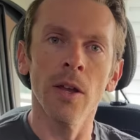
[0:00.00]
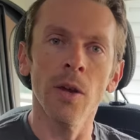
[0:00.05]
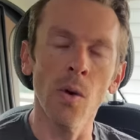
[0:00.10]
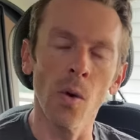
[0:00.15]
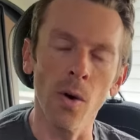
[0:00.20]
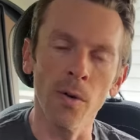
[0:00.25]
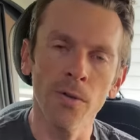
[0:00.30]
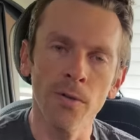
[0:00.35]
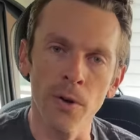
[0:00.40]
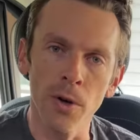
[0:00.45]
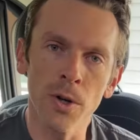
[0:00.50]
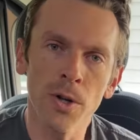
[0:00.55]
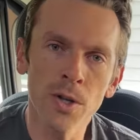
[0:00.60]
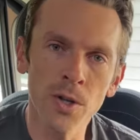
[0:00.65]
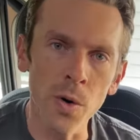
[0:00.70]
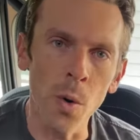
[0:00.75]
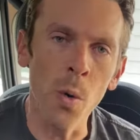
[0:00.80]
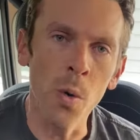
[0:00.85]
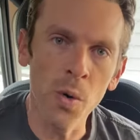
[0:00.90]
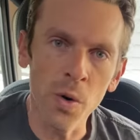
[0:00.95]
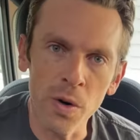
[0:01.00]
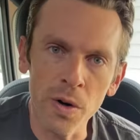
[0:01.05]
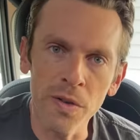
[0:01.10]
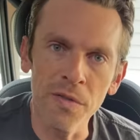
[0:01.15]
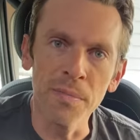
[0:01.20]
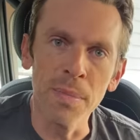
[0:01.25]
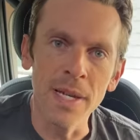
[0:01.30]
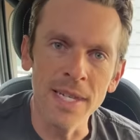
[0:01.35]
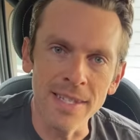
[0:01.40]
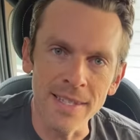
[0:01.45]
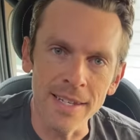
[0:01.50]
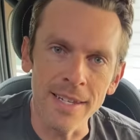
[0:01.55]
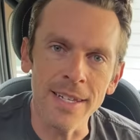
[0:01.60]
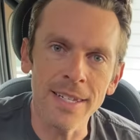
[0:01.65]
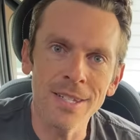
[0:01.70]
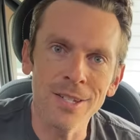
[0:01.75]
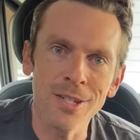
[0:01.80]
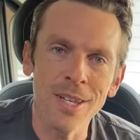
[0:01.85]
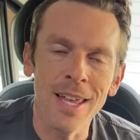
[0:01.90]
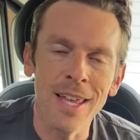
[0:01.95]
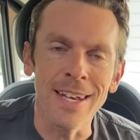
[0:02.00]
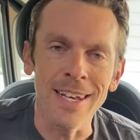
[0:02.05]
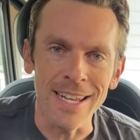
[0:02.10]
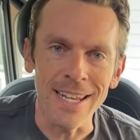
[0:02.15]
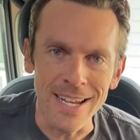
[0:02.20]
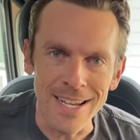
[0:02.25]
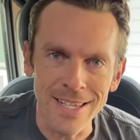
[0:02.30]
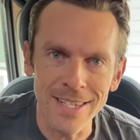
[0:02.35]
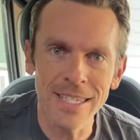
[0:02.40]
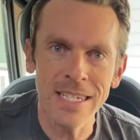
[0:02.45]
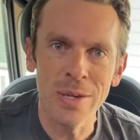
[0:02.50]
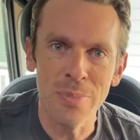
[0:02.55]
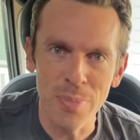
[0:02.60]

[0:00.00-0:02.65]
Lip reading: Your first order of business needs to